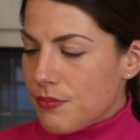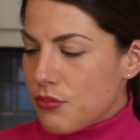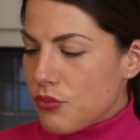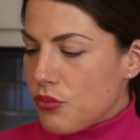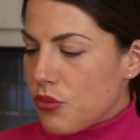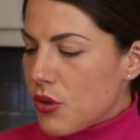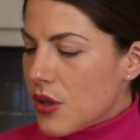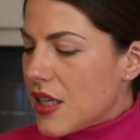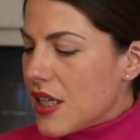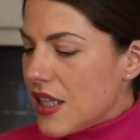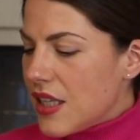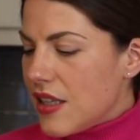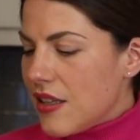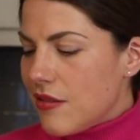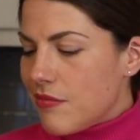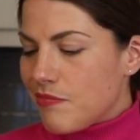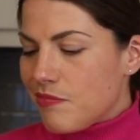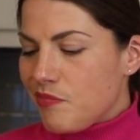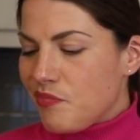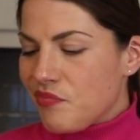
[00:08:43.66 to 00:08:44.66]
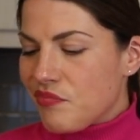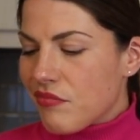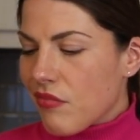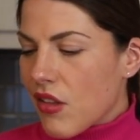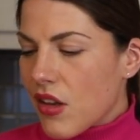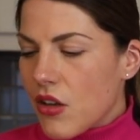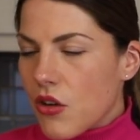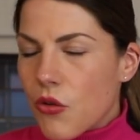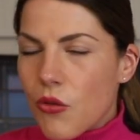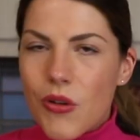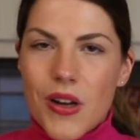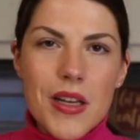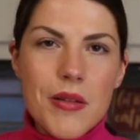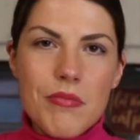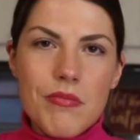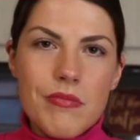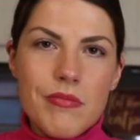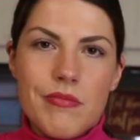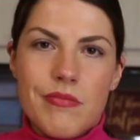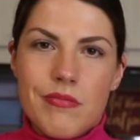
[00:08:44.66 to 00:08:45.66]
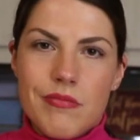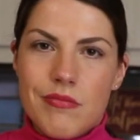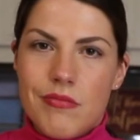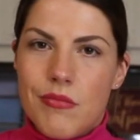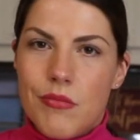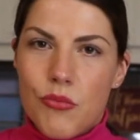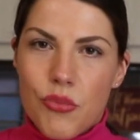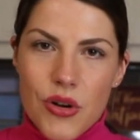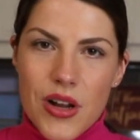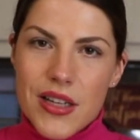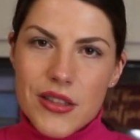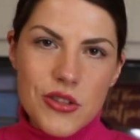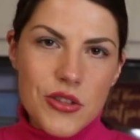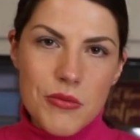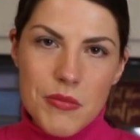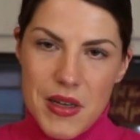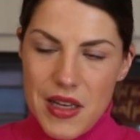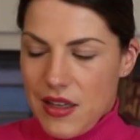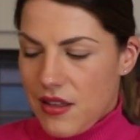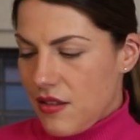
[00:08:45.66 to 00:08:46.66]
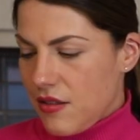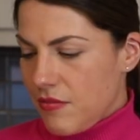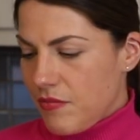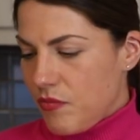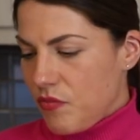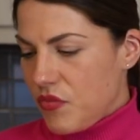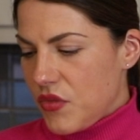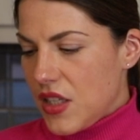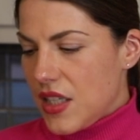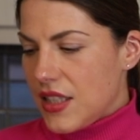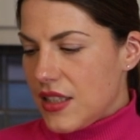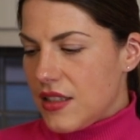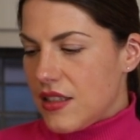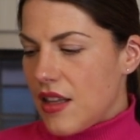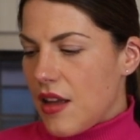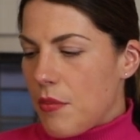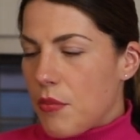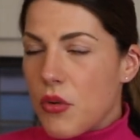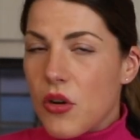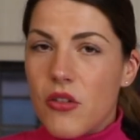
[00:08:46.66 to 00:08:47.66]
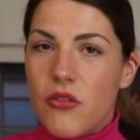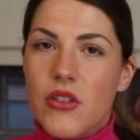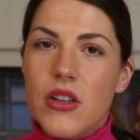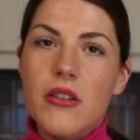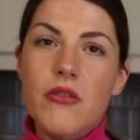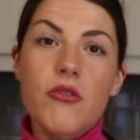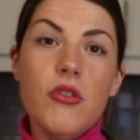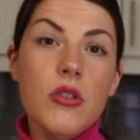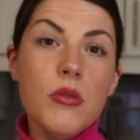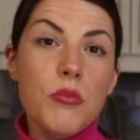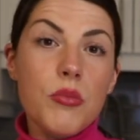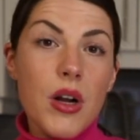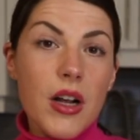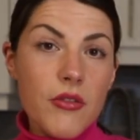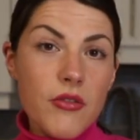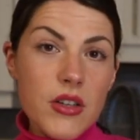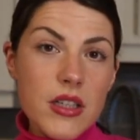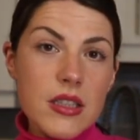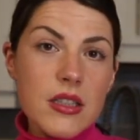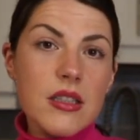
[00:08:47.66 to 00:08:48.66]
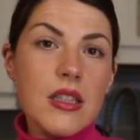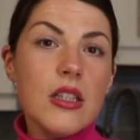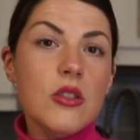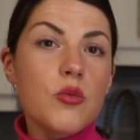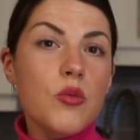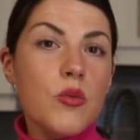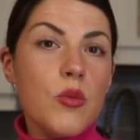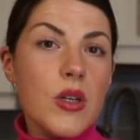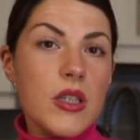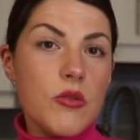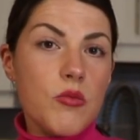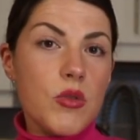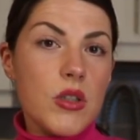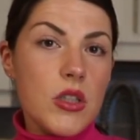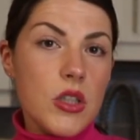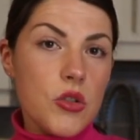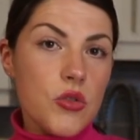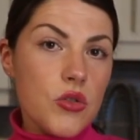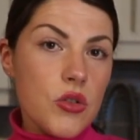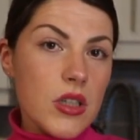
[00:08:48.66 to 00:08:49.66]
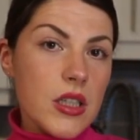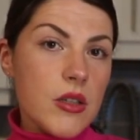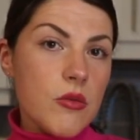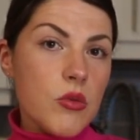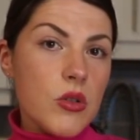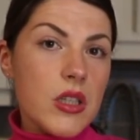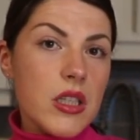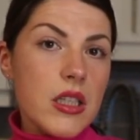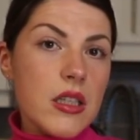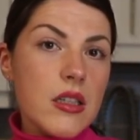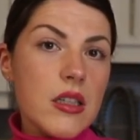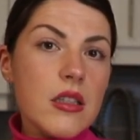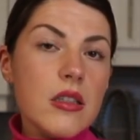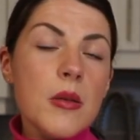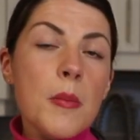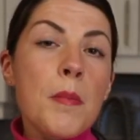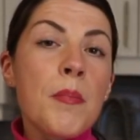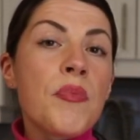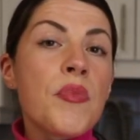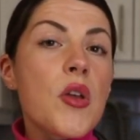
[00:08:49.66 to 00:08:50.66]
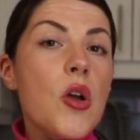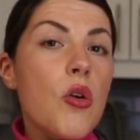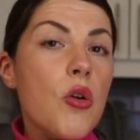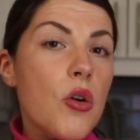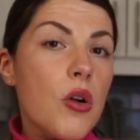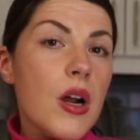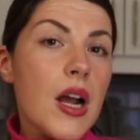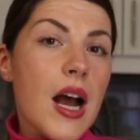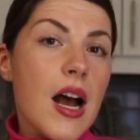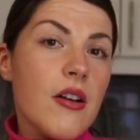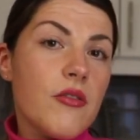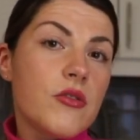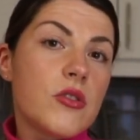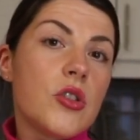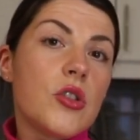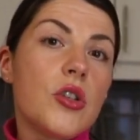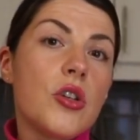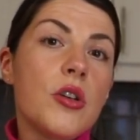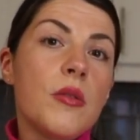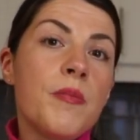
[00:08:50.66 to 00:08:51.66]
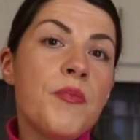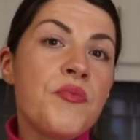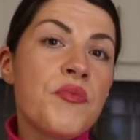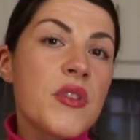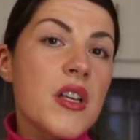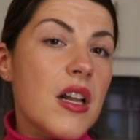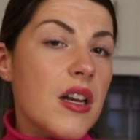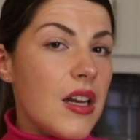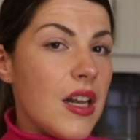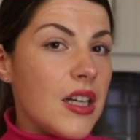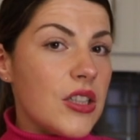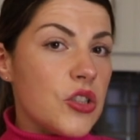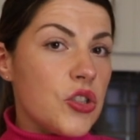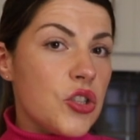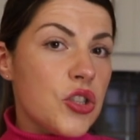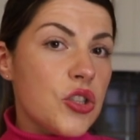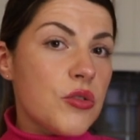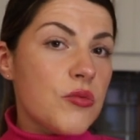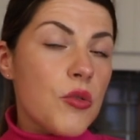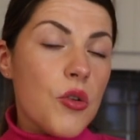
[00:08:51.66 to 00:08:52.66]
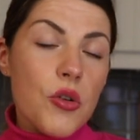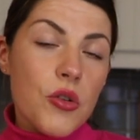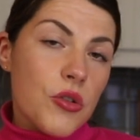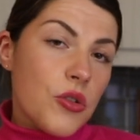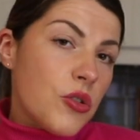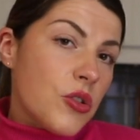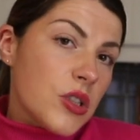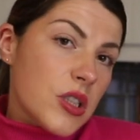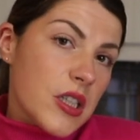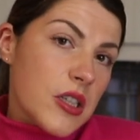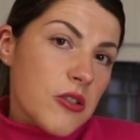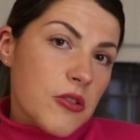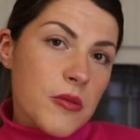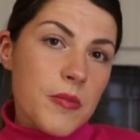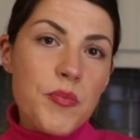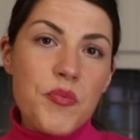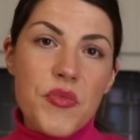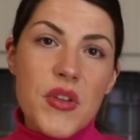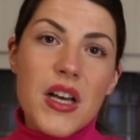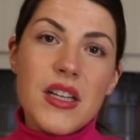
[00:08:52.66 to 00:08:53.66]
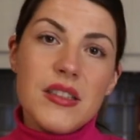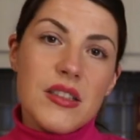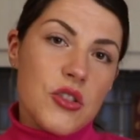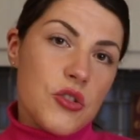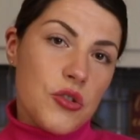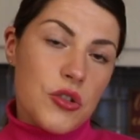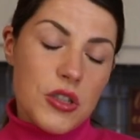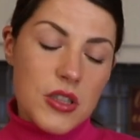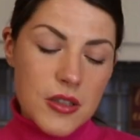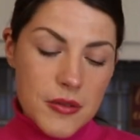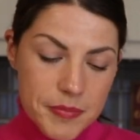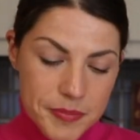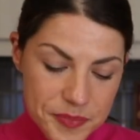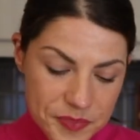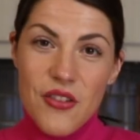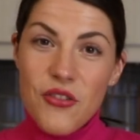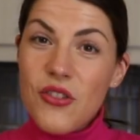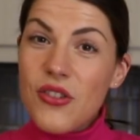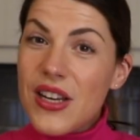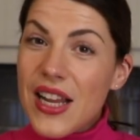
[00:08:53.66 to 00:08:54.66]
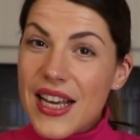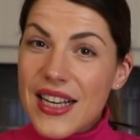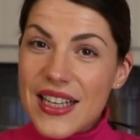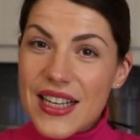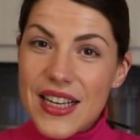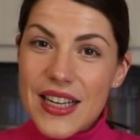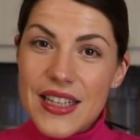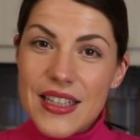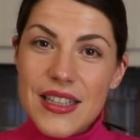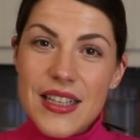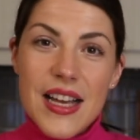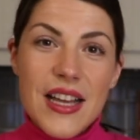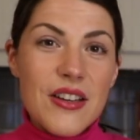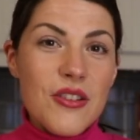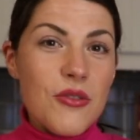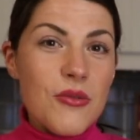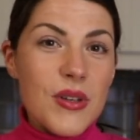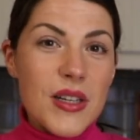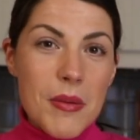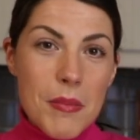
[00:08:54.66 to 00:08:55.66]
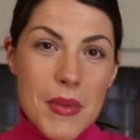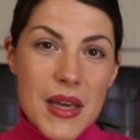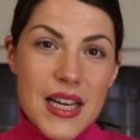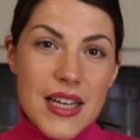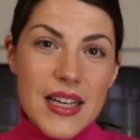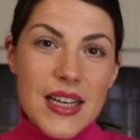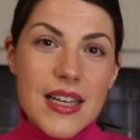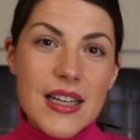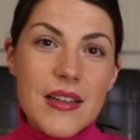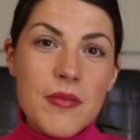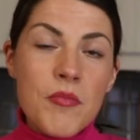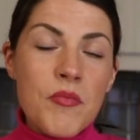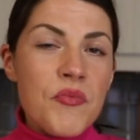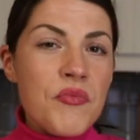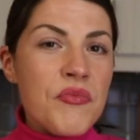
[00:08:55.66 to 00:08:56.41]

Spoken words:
pretty great bread to make. It's perfect for breakfast. That's when we usually would eat it, or after lunch or dinner as dessert. If you like it and you want to make it,